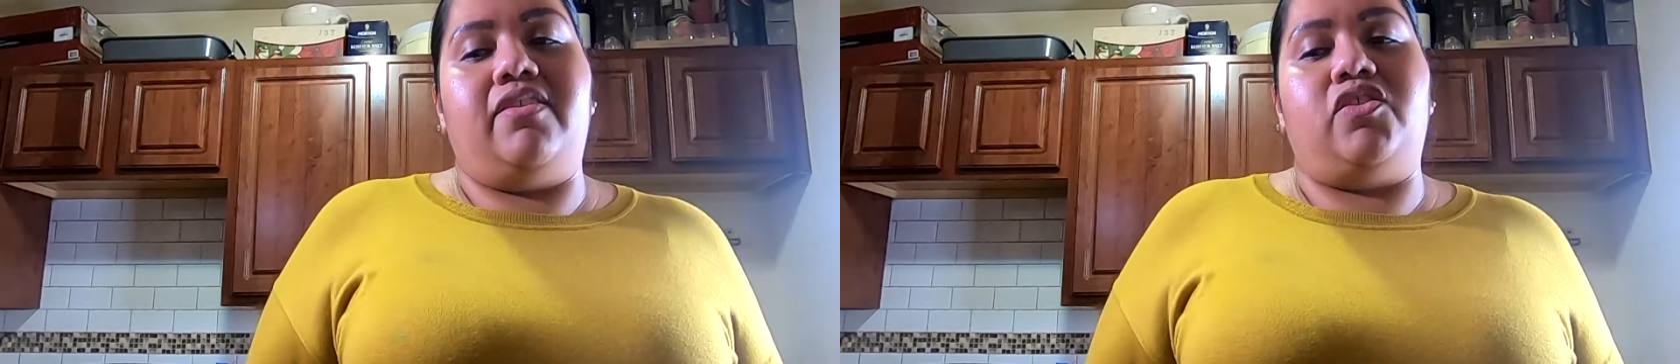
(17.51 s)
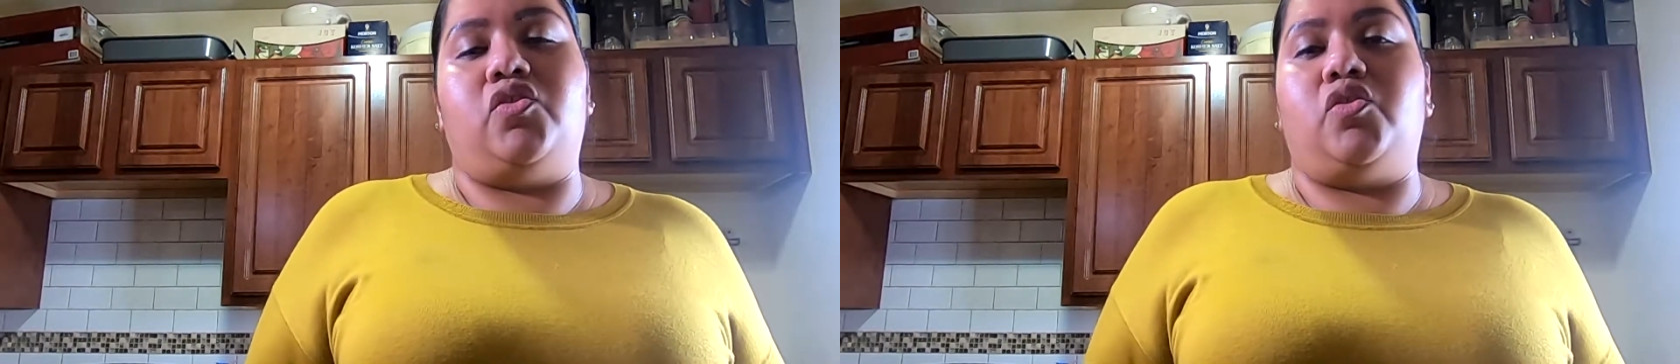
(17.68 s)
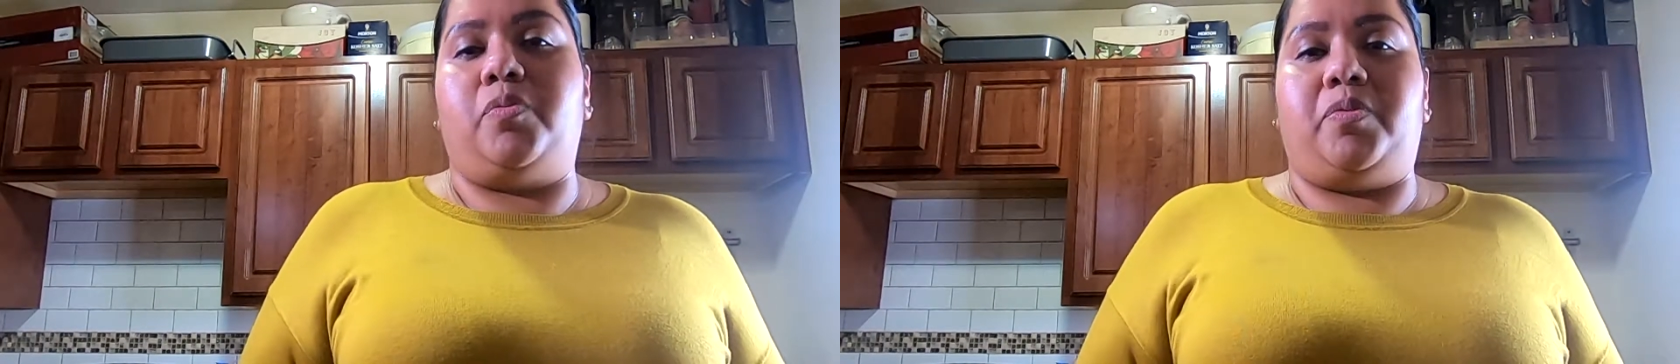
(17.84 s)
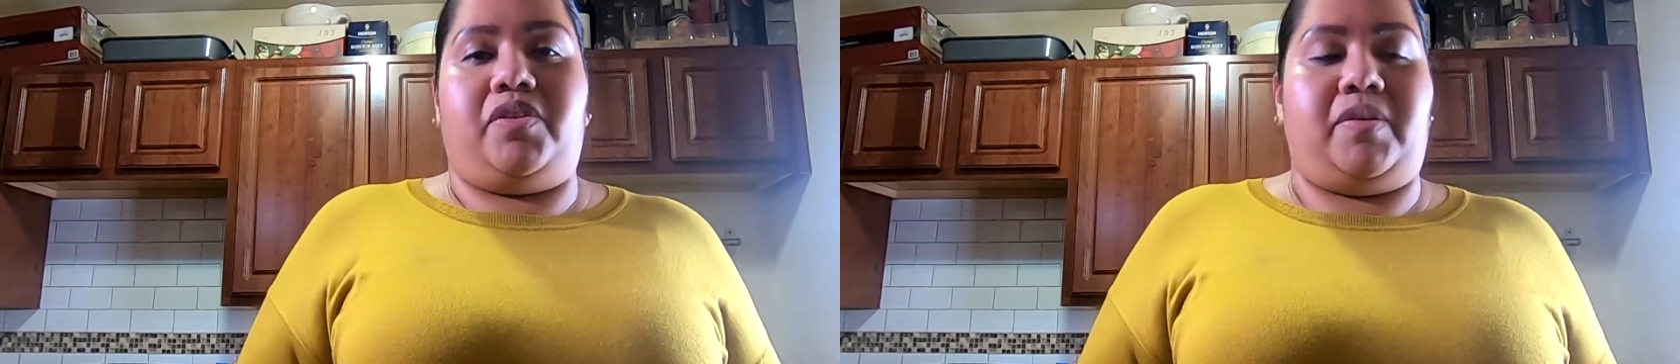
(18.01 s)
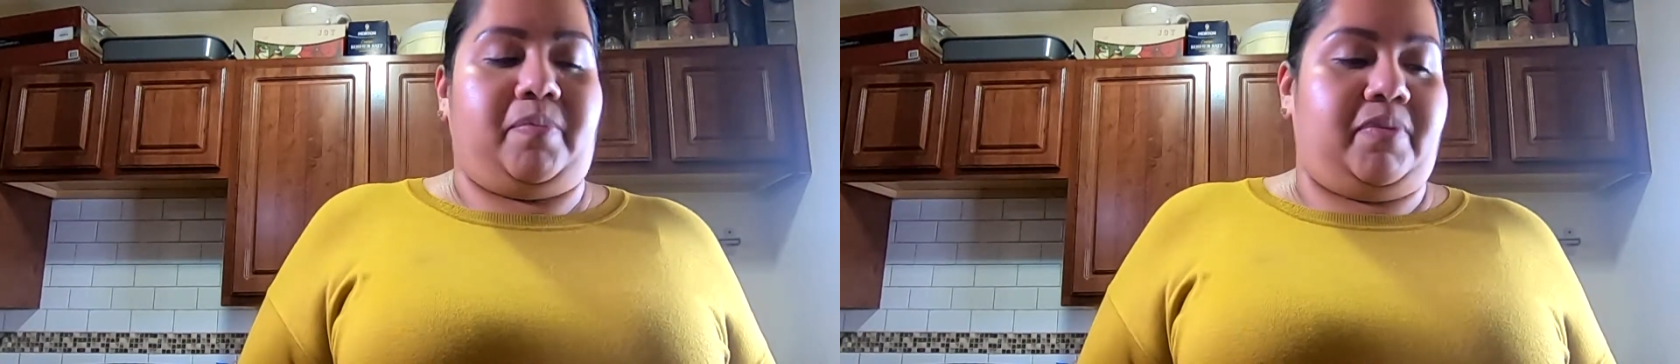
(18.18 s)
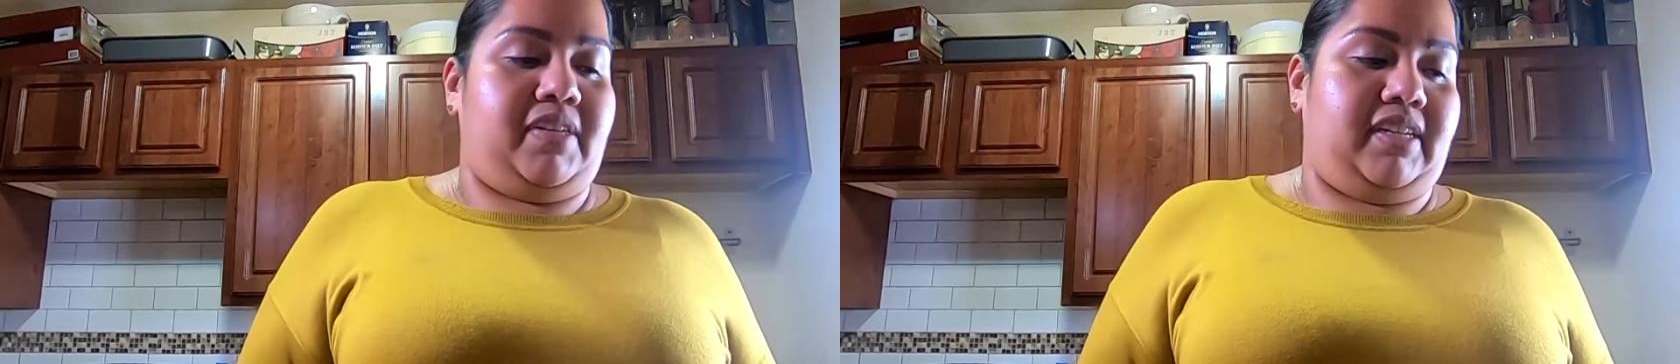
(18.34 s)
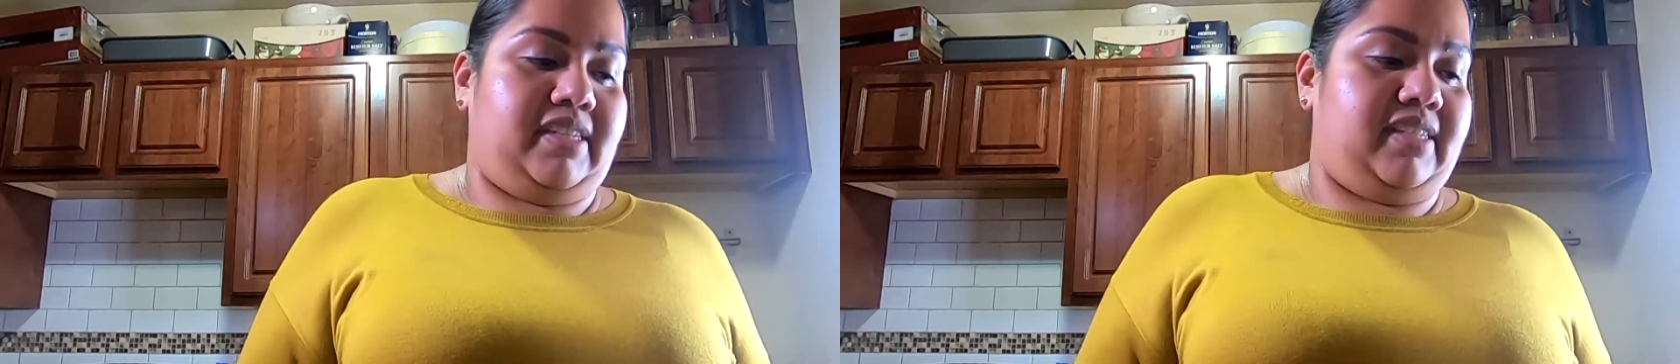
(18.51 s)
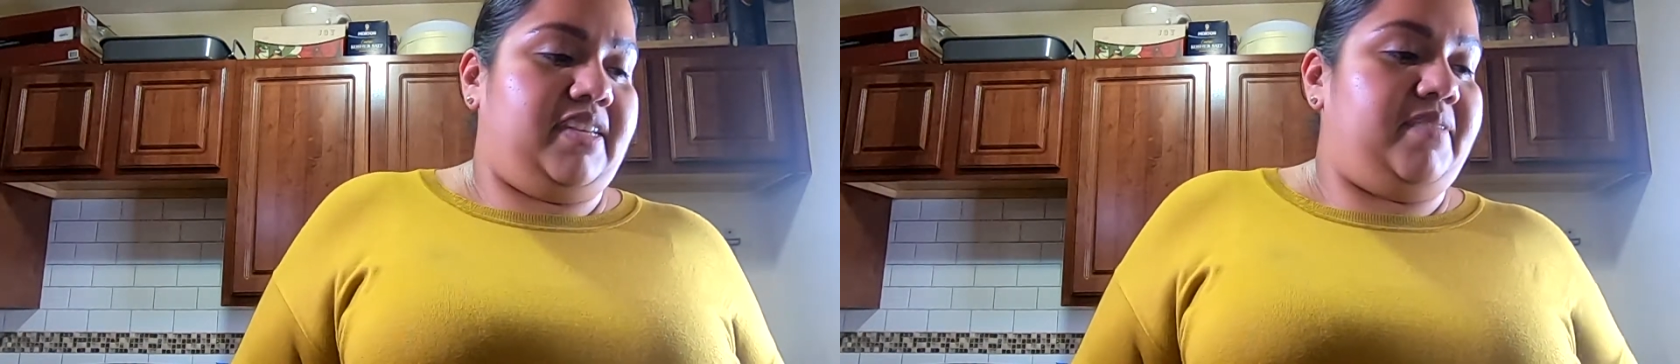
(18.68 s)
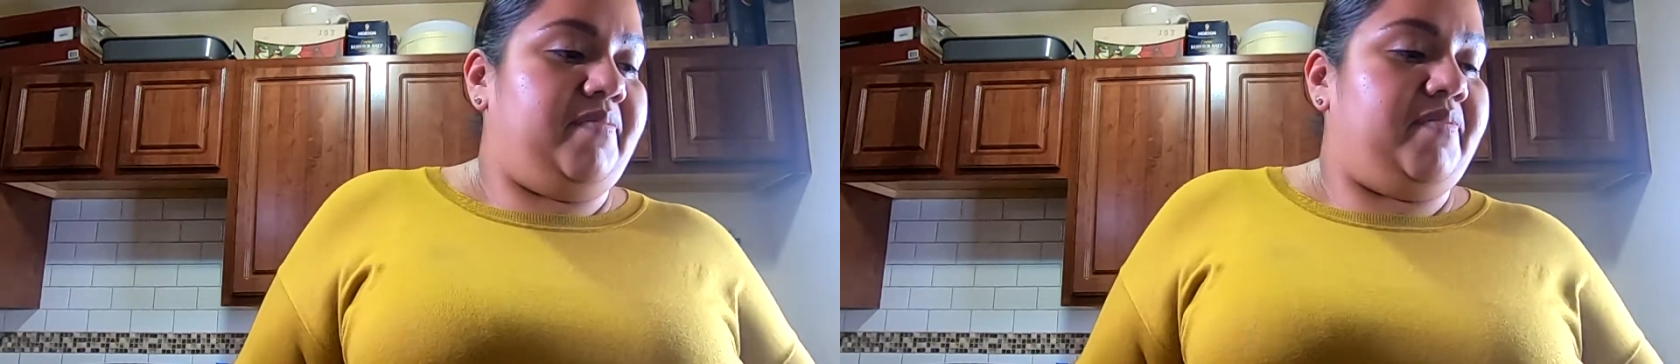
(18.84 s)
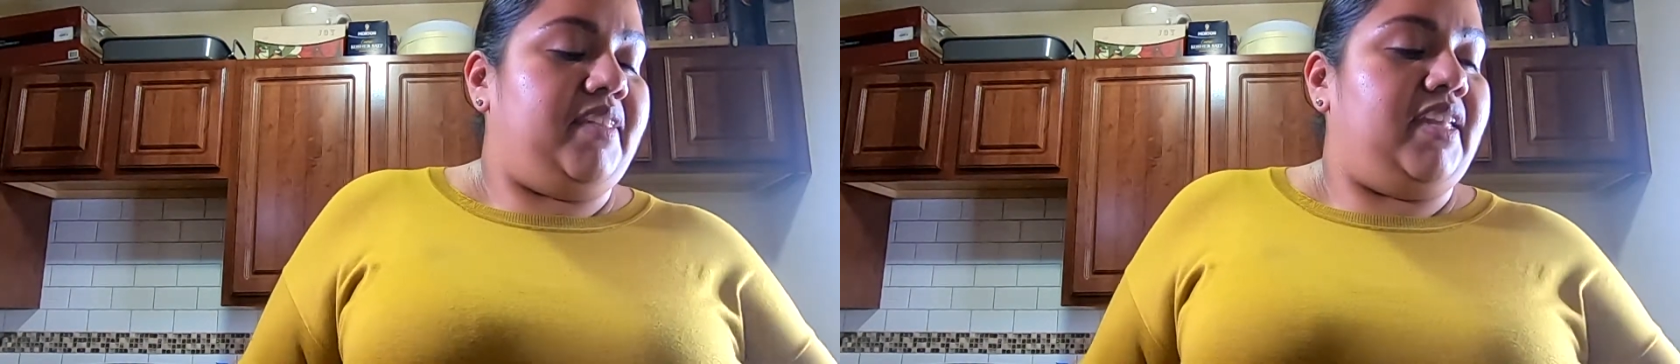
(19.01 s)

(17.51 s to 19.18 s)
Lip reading: It's super simple and easy.